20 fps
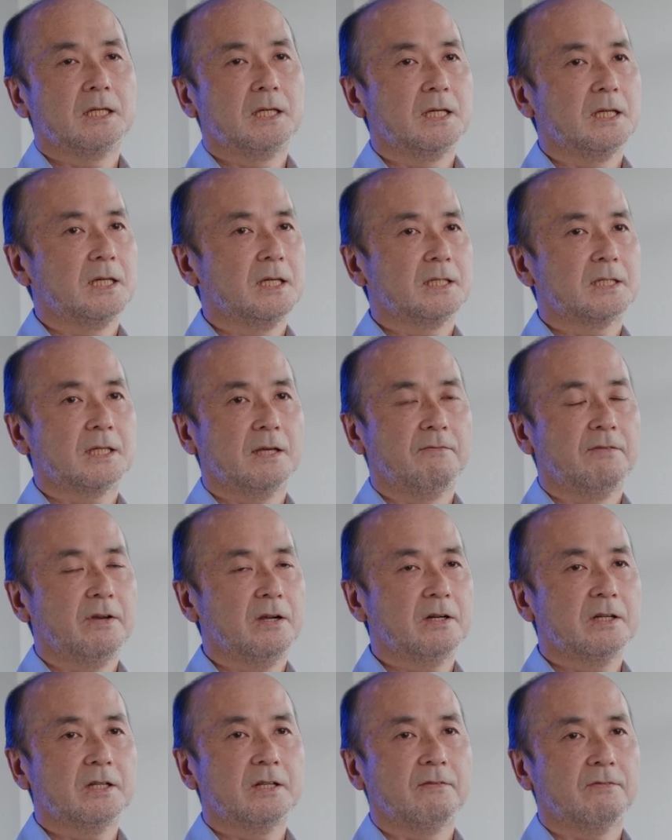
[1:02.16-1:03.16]
is a
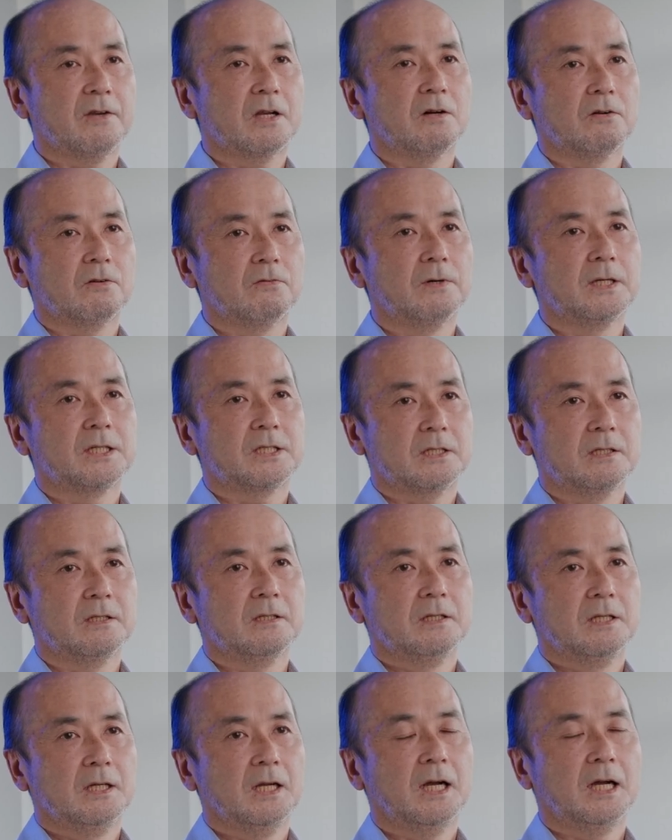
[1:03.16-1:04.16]
very difficult question,
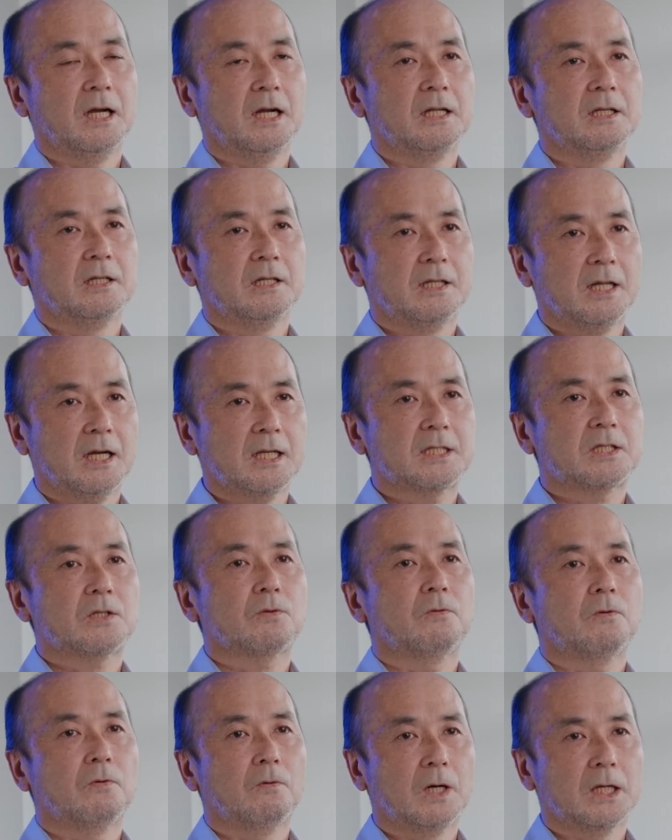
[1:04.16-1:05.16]
and that's
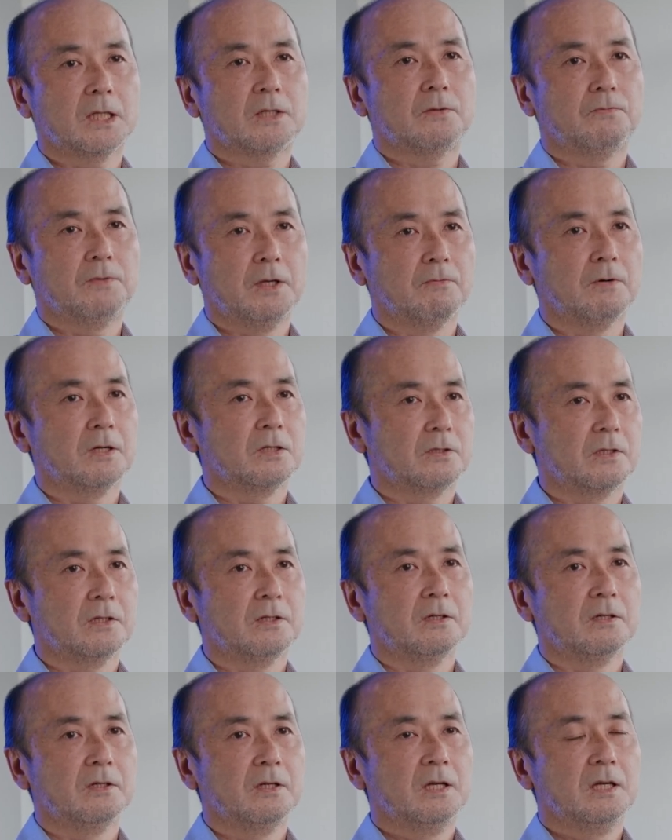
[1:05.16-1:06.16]
what we want
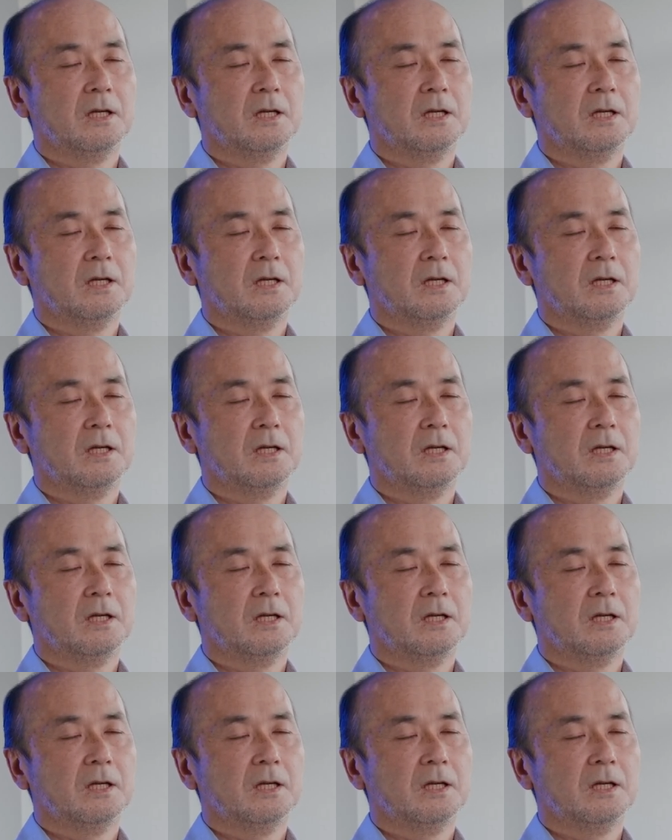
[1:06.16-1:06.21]
to